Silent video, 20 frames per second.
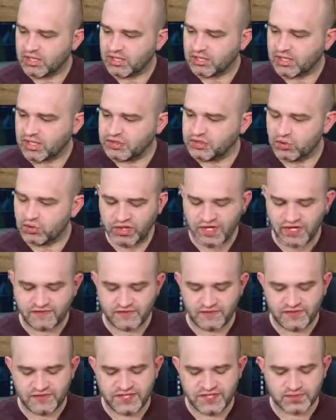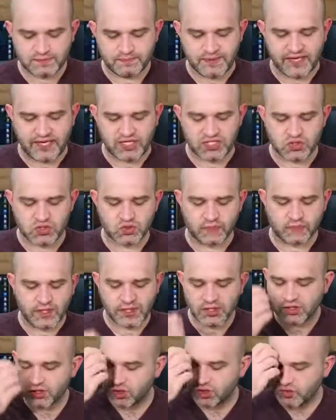I don't have this patch, so I'm not
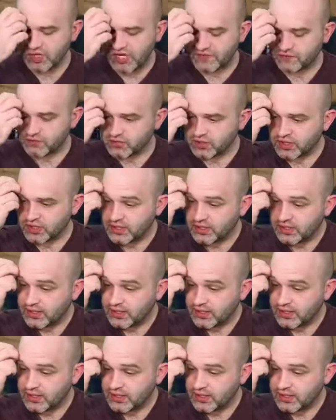going to go after it.